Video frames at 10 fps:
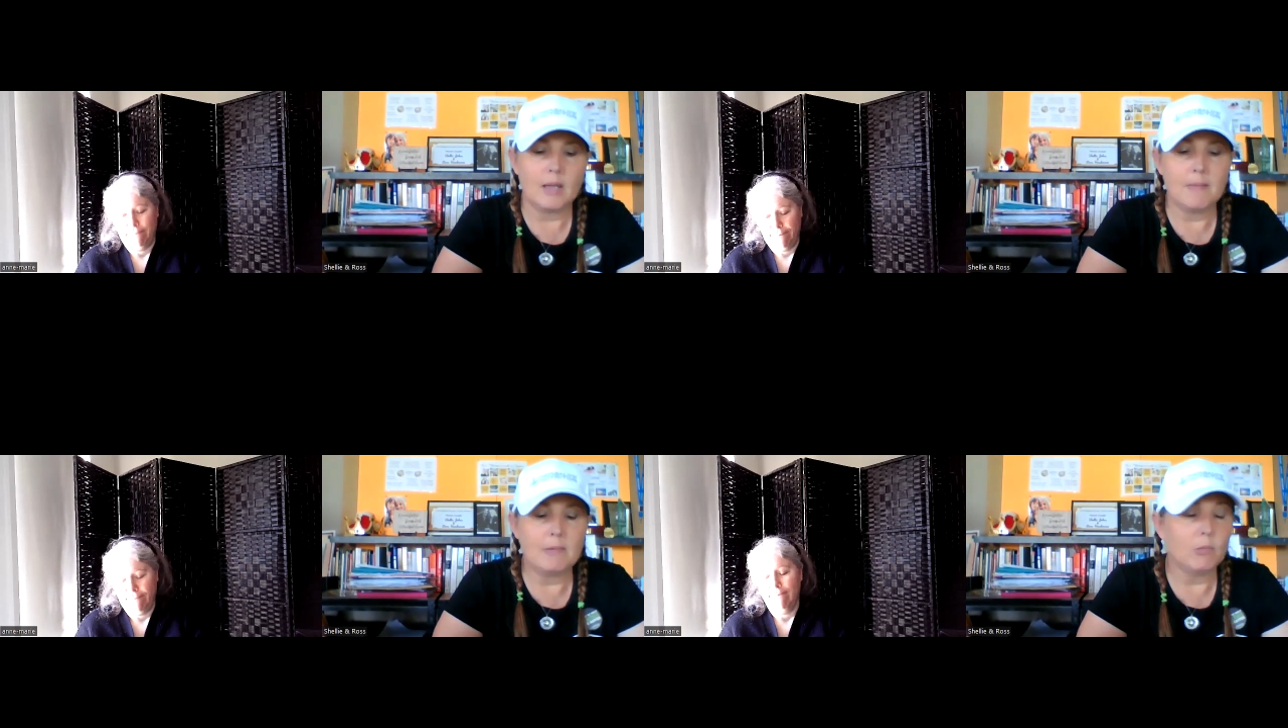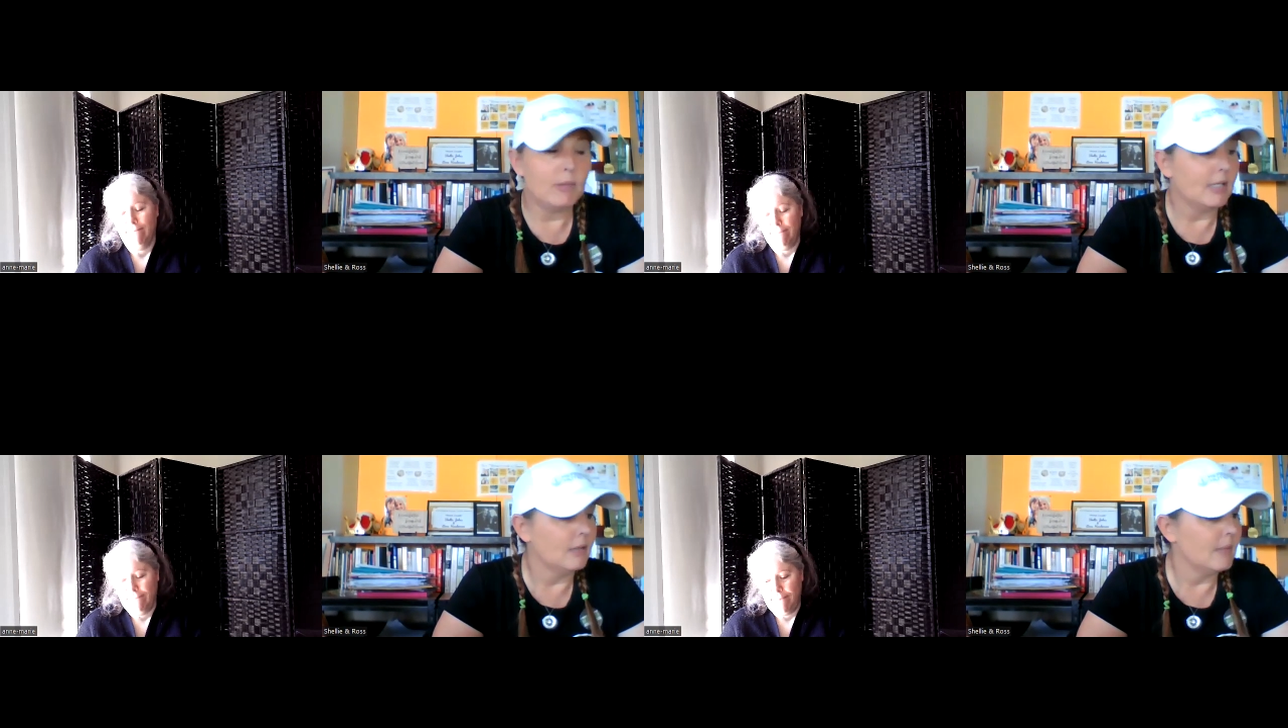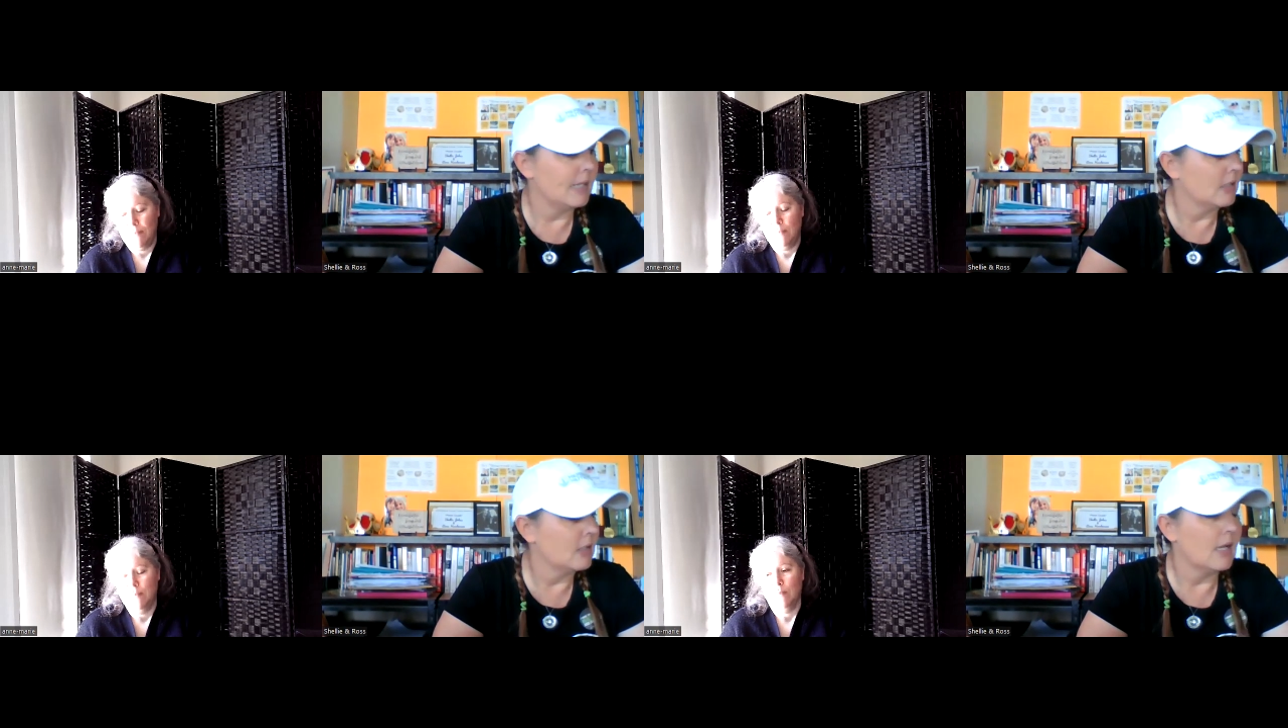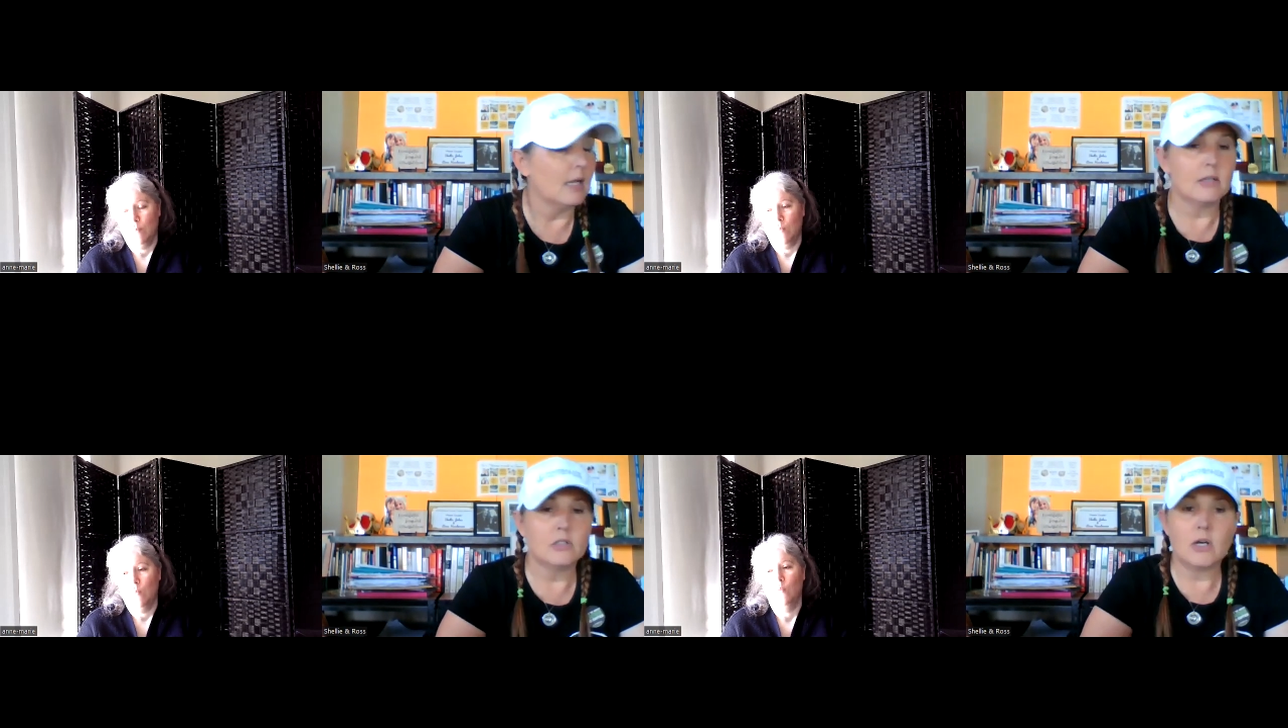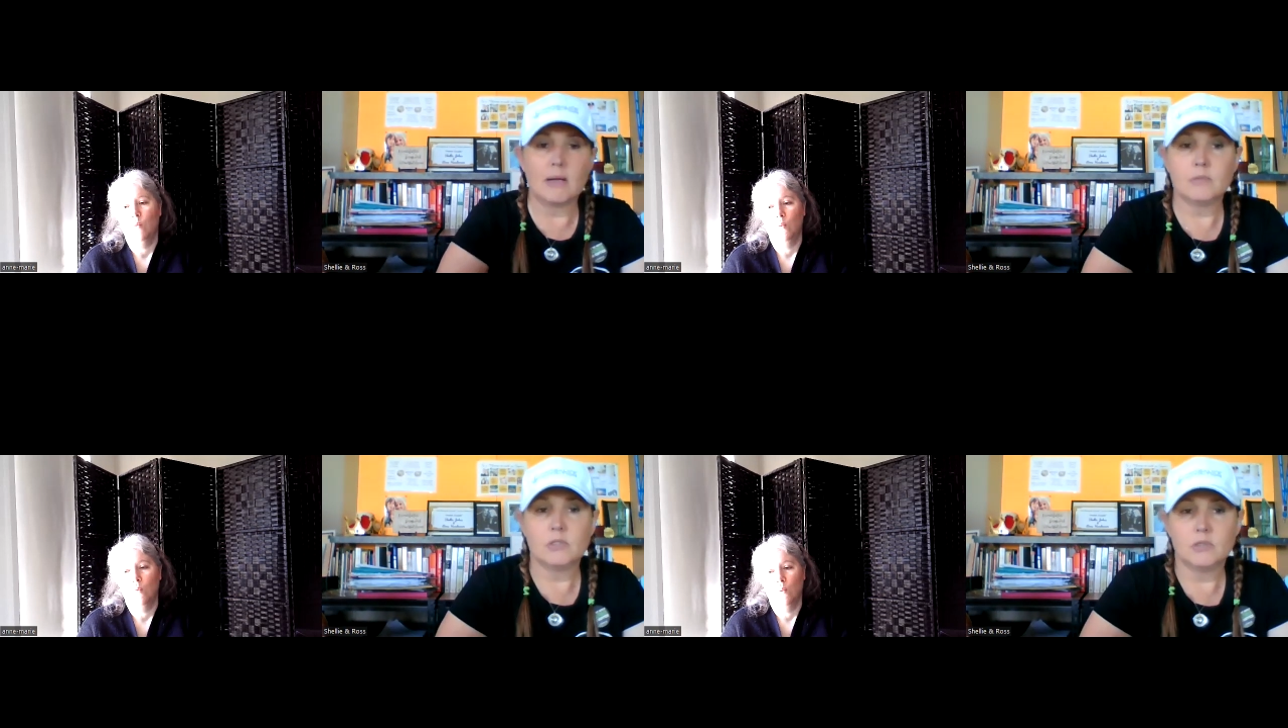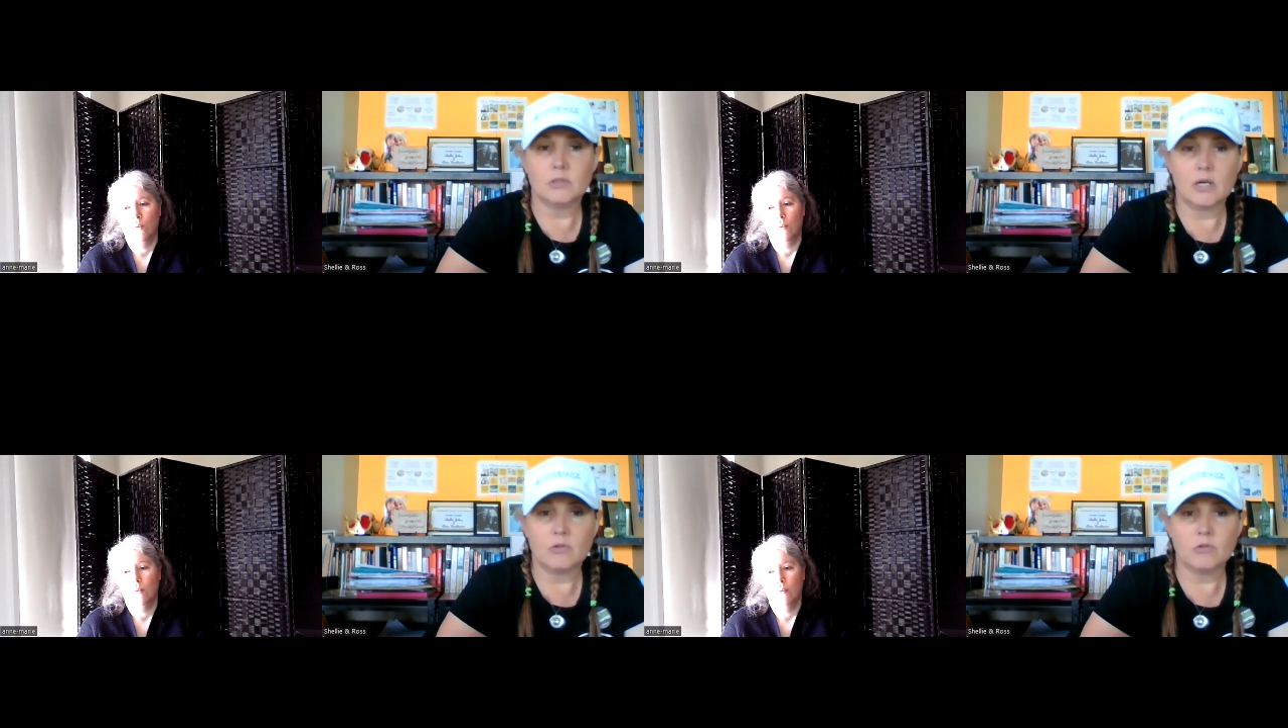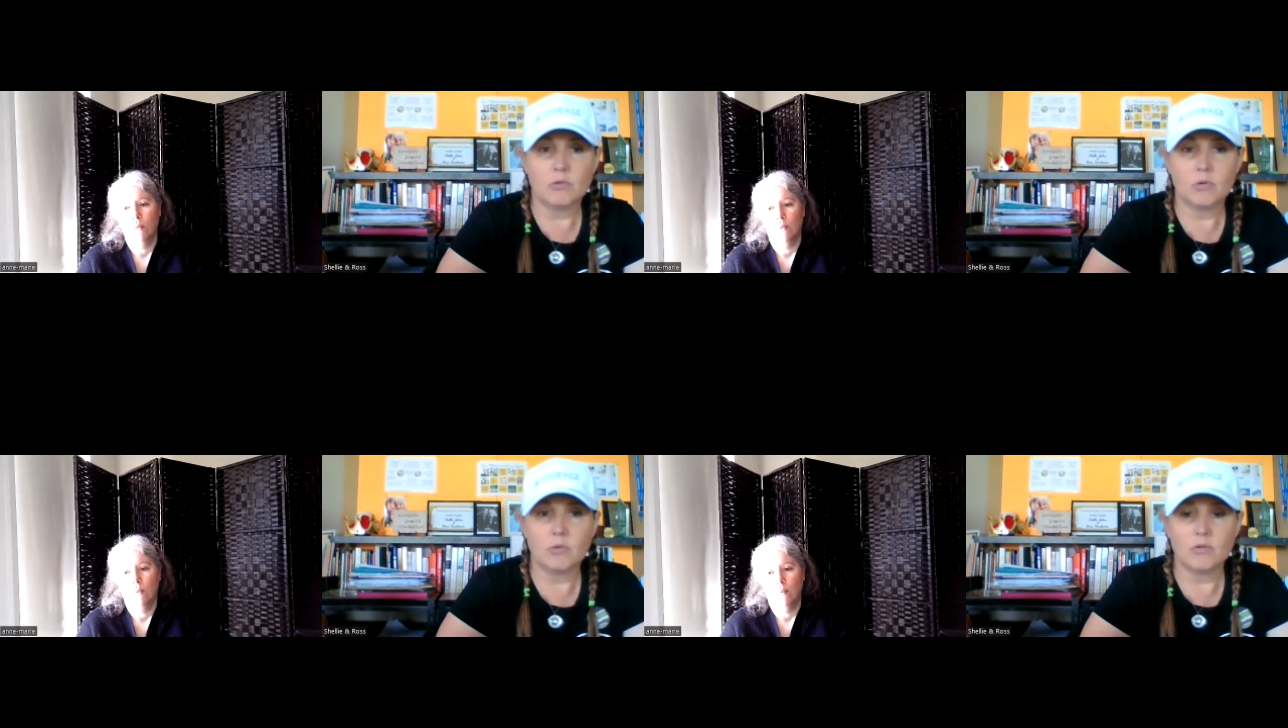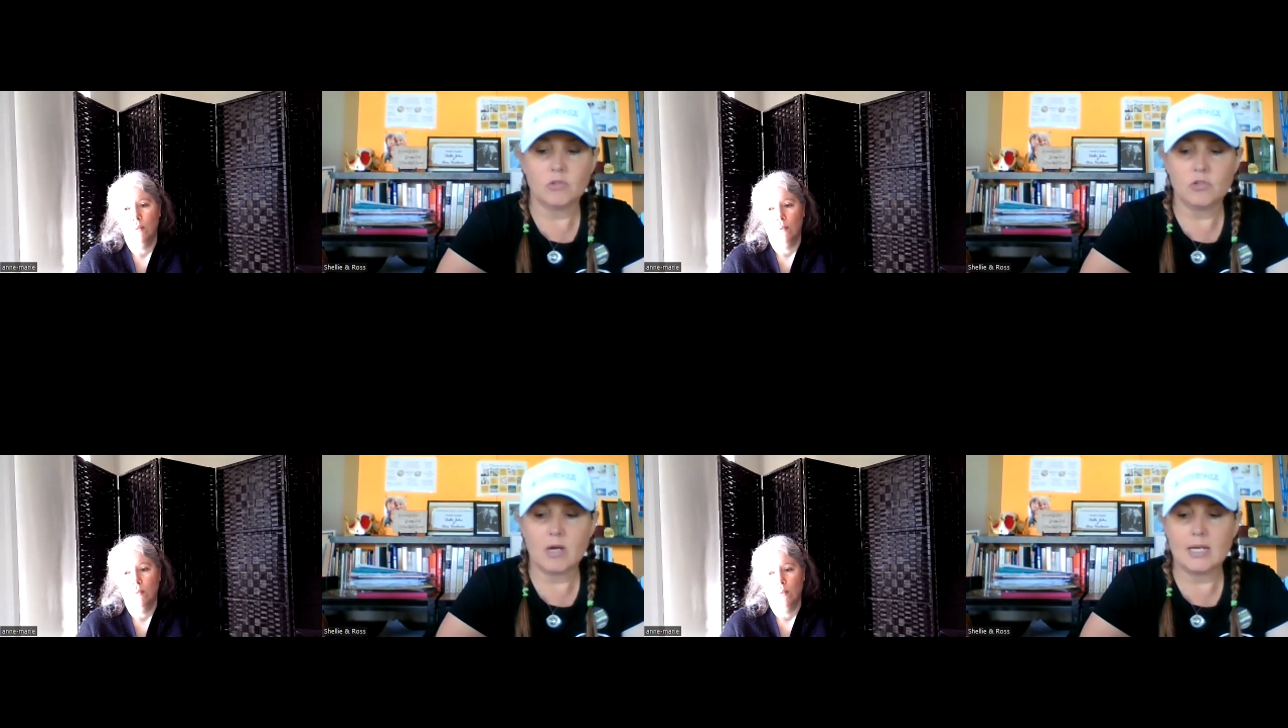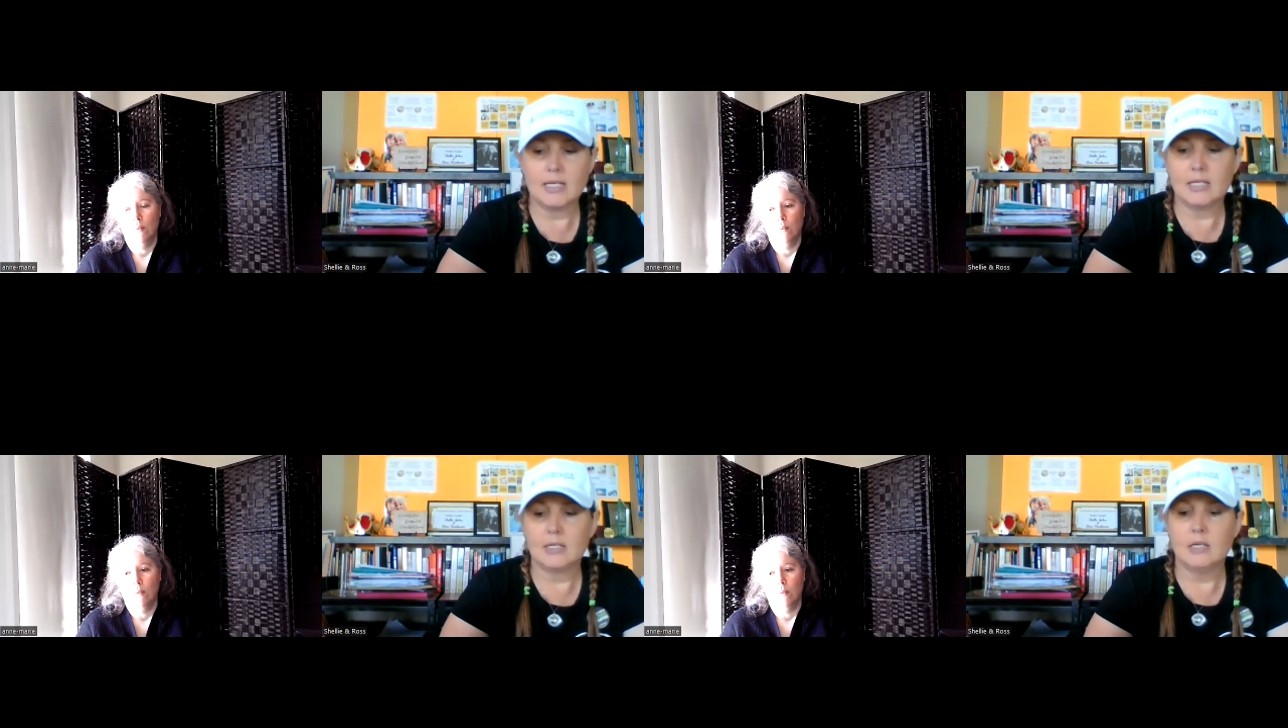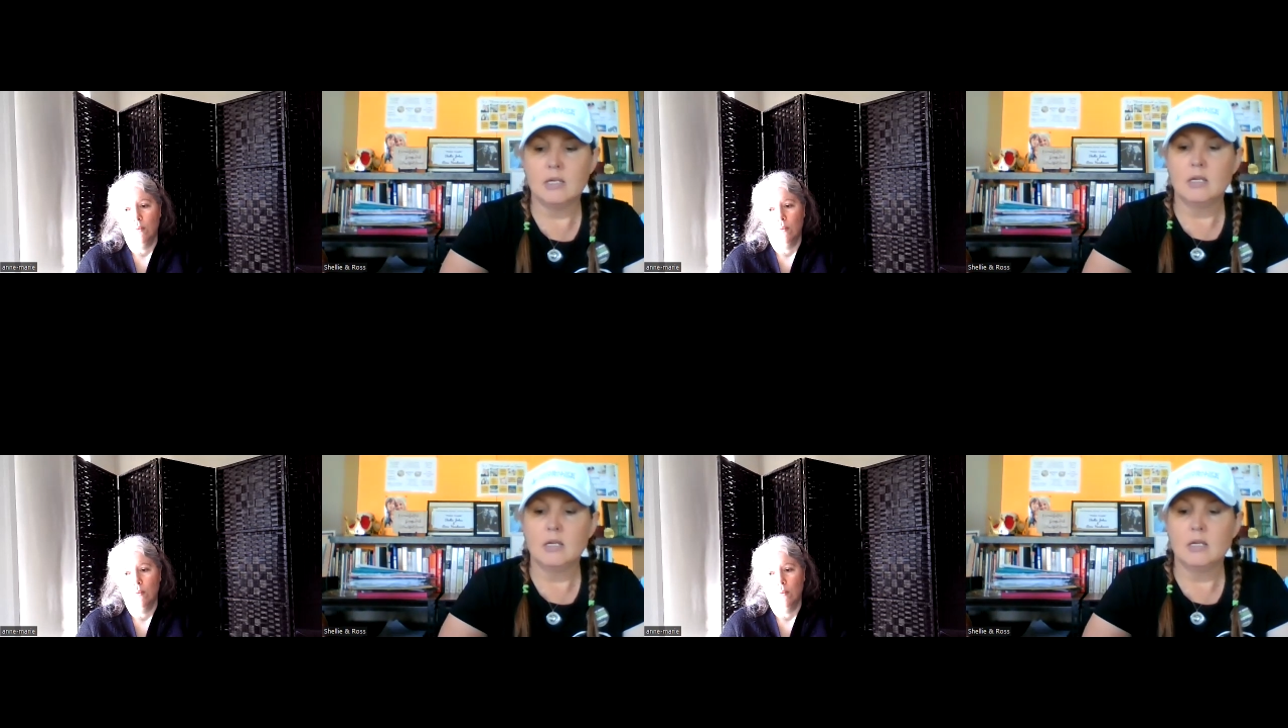And maybe we can make a time to go through on the training,